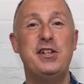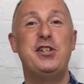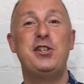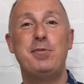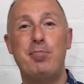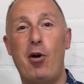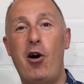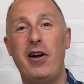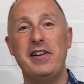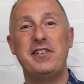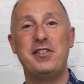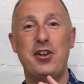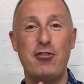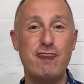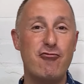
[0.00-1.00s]

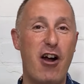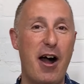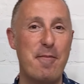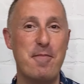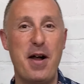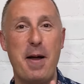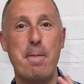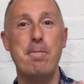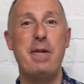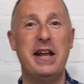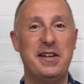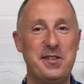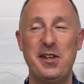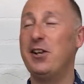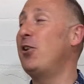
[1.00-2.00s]
spiced rum
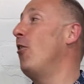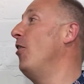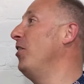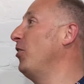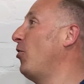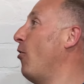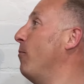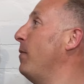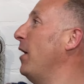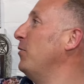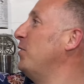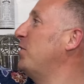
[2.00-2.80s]
mixer kind of combo.